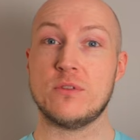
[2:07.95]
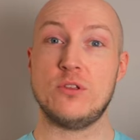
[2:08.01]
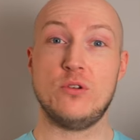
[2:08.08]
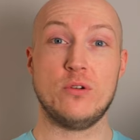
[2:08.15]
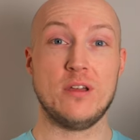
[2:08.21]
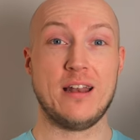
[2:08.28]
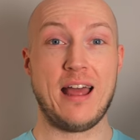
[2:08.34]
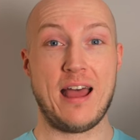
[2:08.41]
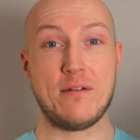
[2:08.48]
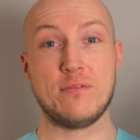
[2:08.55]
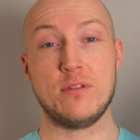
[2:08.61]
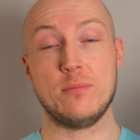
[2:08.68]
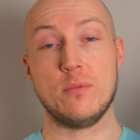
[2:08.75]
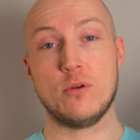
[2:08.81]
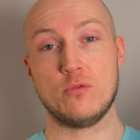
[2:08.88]
you can have
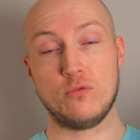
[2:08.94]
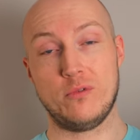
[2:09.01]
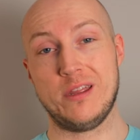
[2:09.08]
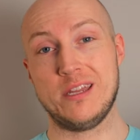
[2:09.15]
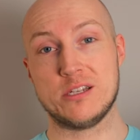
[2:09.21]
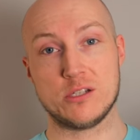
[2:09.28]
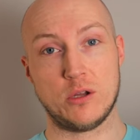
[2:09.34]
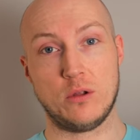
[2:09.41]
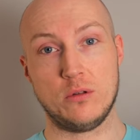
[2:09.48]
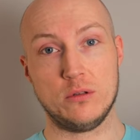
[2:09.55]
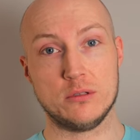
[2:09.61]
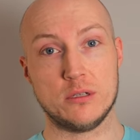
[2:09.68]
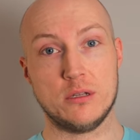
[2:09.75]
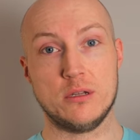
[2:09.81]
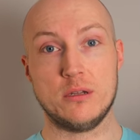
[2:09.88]
them
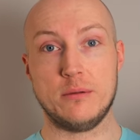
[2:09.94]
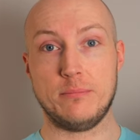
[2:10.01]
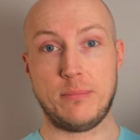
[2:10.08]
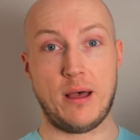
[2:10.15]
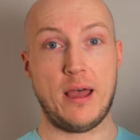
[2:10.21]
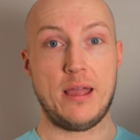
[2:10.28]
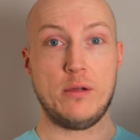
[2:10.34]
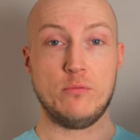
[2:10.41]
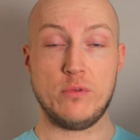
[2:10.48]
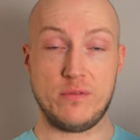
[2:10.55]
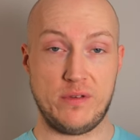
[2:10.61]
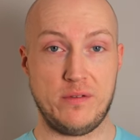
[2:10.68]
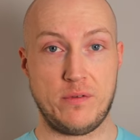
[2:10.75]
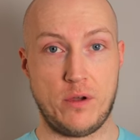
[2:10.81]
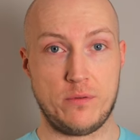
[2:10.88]
resoled by
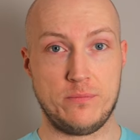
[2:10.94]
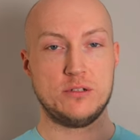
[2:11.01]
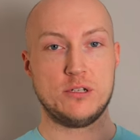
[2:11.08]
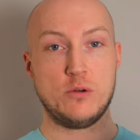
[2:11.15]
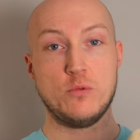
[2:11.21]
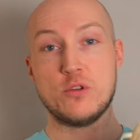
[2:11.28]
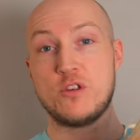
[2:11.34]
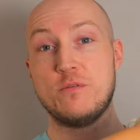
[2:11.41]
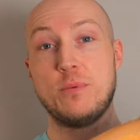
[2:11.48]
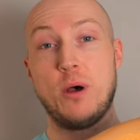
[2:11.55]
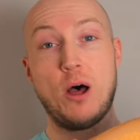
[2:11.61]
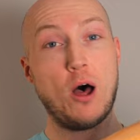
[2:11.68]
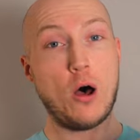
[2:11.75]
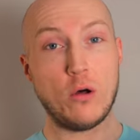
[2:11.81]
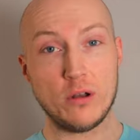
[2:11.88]
Revivo. So once you've
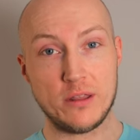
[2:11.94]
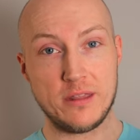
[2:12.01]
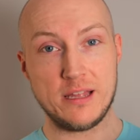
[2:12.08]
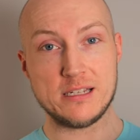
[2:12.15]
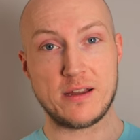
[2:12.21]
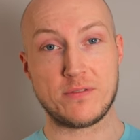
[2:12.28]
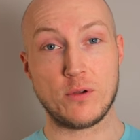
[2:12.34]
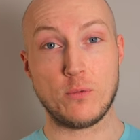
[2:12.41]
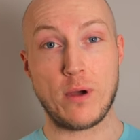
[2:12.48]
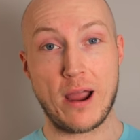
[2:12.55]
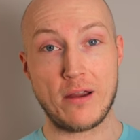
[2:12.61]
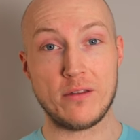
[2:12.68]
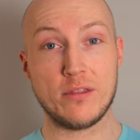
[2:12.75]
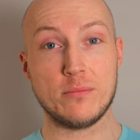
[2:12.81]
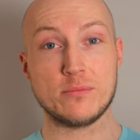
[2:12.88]
put a hole in these after
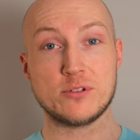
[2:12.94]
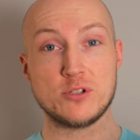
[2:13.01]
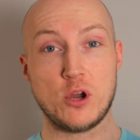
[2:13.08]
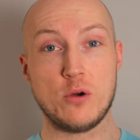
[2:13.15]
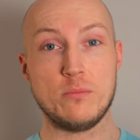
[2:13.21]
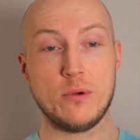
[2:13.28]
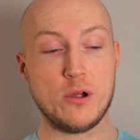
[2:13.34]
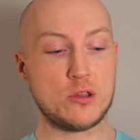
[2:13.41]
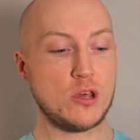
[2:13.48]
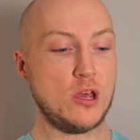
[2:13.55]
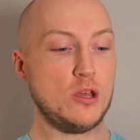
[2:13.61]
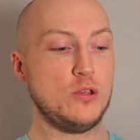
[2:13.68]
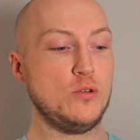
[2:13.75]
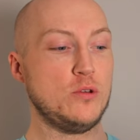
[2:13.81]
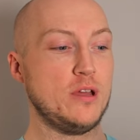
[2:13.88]
wearing them so much,
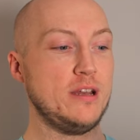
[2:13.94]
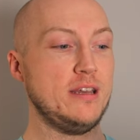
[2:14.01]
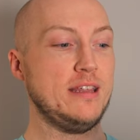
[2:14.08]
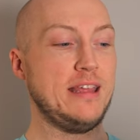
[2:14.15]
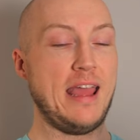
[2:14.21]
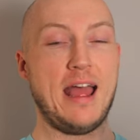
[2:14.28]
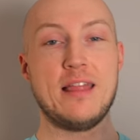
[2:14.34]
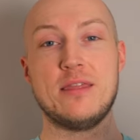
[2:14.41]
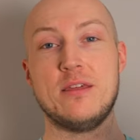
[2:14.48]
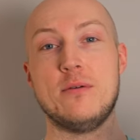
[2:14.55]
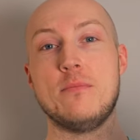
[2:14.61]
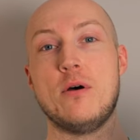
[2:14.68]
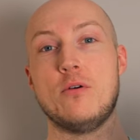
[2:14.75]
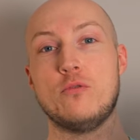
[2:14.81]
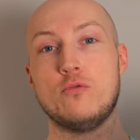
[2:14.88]
you can get
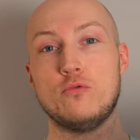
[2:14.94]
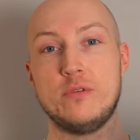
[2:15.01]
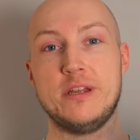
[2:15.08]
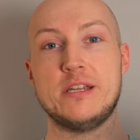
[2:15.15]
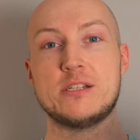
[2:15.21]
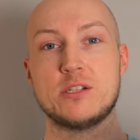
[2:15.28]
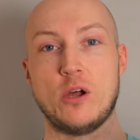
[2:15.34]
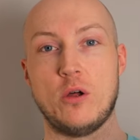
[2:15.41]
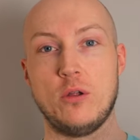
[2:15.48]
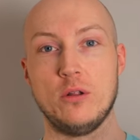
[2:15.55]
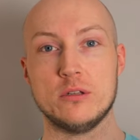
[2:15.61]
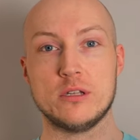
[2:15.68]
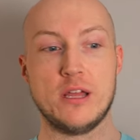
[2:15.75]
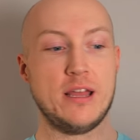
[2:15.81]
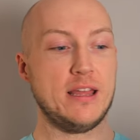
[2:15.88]
them
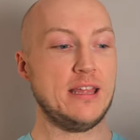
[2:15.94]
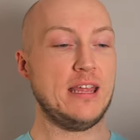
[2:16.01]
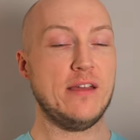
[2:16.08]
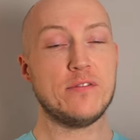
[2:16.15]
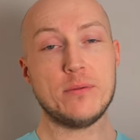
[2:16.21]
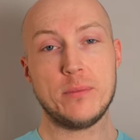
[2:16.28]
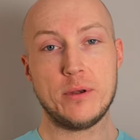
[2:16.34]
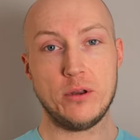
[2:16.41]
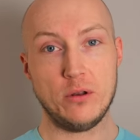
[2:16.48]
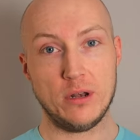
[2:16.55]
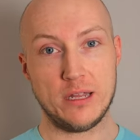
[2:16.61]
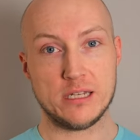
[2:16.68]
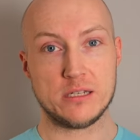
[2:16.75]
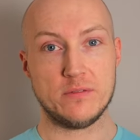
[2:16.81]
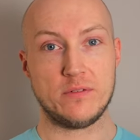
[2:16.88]
resoled, give them a new
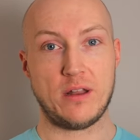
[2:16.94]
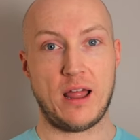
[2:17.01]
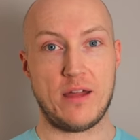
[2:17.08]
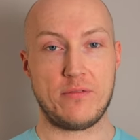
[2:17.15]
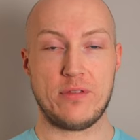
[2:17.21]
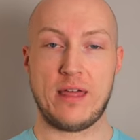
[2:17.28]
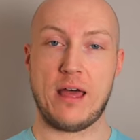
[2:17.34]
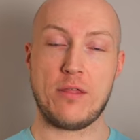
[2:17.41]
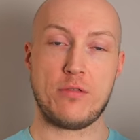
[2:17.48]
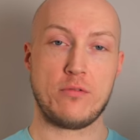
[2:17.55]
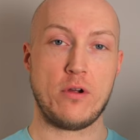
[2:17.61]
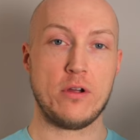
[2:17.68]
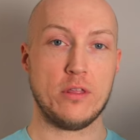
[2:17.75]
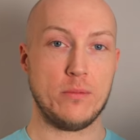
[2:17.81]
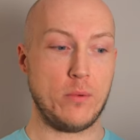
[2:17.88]
lease of life without
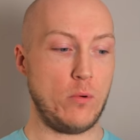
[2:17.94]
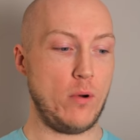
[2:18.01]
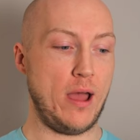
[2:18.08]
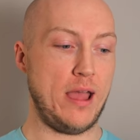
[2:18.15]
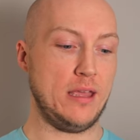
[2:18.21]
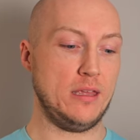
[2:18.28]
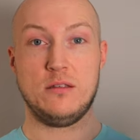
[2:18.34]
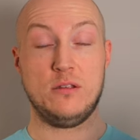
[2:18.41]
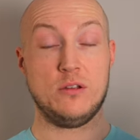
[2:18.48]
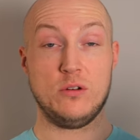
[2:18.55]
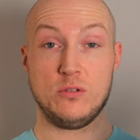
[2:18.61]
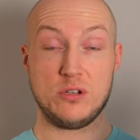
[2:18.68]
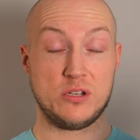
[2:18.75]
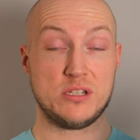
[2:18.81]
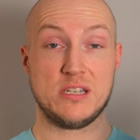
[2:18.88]
throwing them away. You can
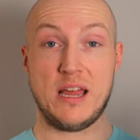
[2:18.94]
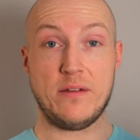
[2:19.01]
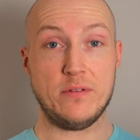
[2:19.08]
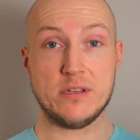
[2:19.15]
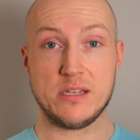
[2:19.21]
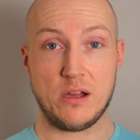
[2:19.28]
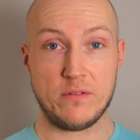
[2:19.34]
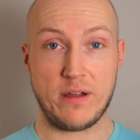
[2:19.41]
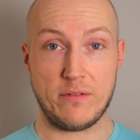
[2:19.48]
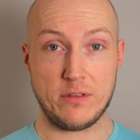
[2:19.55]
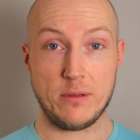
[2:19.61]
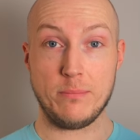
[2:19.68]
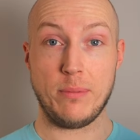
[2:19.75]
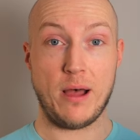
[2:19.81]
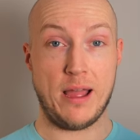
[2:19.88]
also save yourself having
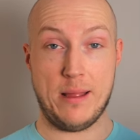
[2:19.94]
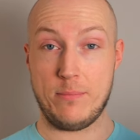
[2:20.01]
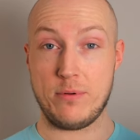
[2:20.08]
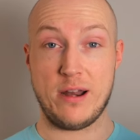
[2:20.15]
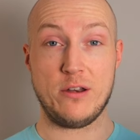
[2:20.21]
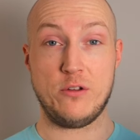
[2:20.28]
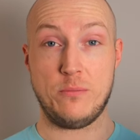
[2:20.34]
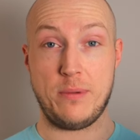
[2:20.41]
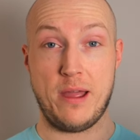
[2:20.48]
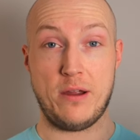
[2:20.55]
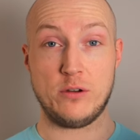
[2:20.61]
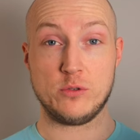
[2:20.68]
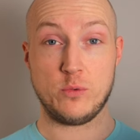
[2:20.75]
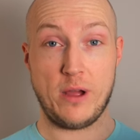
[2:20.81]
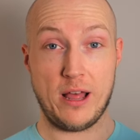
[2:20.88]
to buy a brand new pair
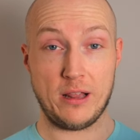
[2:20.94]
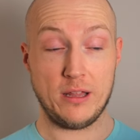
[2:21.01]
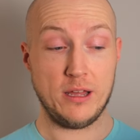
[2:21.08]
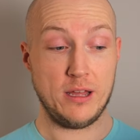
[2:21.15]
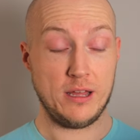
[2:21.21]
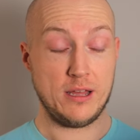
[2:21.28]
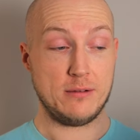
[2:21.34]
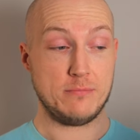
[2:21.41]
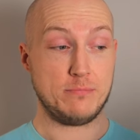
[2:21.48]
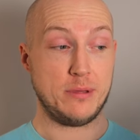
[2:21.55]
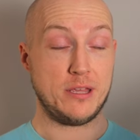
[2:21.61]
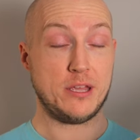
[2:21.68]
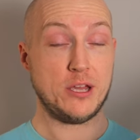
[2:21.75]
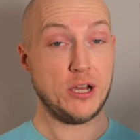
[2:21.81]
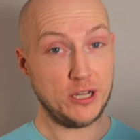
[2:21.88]
as well,
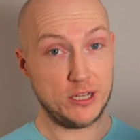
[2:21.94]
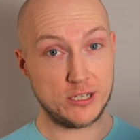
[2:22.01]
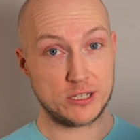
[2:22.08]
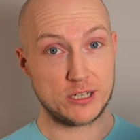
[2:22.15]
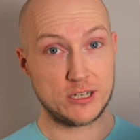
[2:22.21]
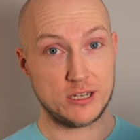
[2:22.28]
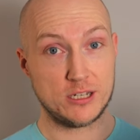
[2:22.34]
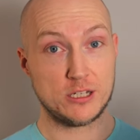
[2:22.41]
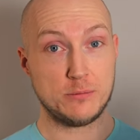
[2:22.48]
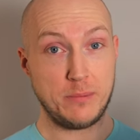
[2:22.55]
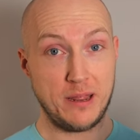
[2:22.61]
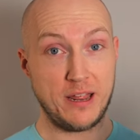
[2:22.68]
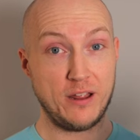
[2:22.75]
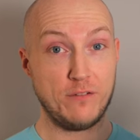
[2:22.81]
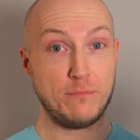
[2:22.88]
because
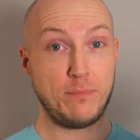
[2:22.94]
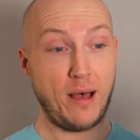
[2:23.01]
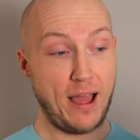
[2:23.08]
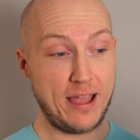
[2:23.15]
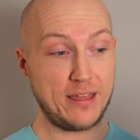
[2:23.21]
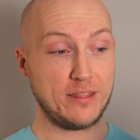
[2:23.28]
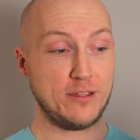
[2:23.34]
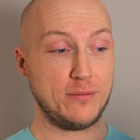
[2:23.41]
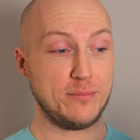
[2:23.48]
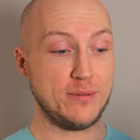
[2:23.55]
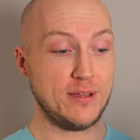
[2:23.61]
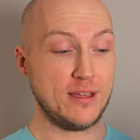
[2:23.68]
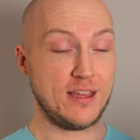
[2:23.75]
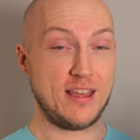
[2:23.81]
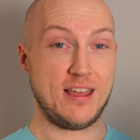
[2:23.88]
speaking of buying them,
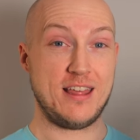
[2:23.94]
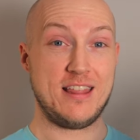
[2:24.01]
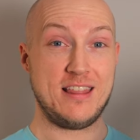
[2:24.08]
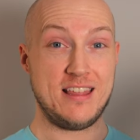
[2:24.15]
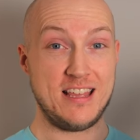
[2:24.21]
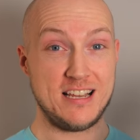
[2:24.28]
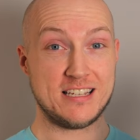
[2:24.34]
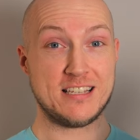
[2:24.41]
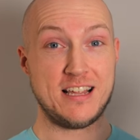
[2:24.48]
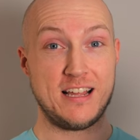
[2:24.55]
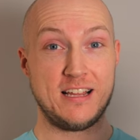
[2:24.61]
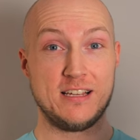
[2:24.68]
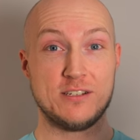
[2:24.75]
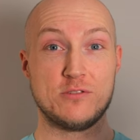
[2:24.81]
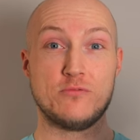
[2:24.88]
these
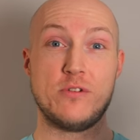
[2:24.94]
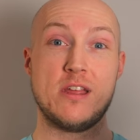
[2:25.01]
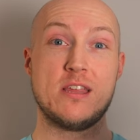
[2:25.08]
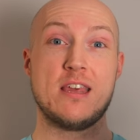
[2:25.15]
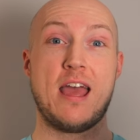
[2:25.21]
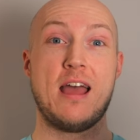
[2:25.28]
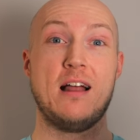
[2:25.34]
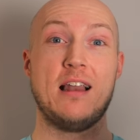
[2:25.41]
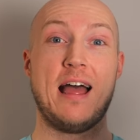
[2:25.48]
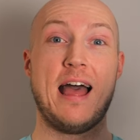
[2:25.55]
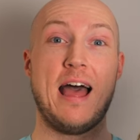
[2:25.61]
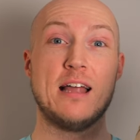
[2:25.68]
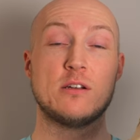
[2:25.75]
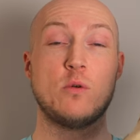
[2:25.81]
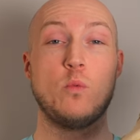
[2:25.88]
things retail at